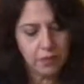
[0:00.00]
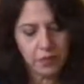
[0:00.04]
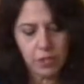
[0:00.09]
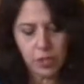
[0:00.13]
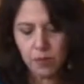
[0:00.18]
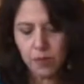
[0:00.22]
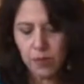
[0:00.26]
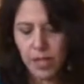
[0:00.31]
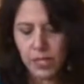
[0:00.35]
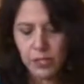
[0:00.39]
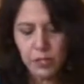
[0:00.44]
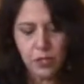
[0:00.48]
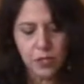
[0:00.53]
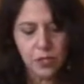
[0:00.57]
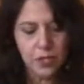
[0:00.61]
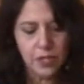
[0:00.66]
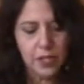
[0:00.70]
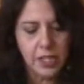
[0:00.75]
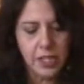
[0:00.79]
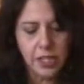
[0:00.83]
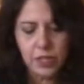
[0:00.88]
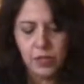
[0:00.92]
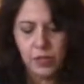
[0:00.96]
Tomatoes
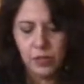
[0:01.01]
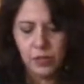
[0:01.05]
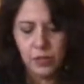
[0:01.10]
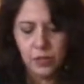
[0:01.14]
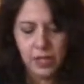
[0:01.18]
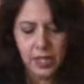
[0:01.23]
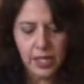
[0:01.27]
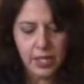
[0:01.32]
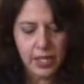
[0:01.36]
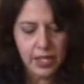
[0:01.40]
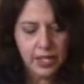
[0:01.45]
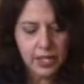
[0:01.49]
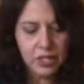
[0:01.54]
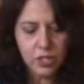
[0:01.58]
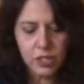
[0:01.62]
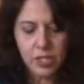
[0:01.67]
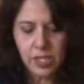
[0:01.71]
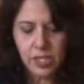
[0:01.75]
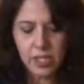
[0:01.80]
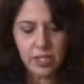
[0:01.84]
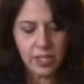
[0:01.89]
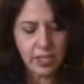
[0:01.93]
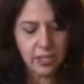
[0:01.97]
on its own
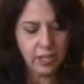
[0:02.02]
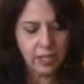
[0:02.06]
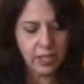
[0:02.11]
just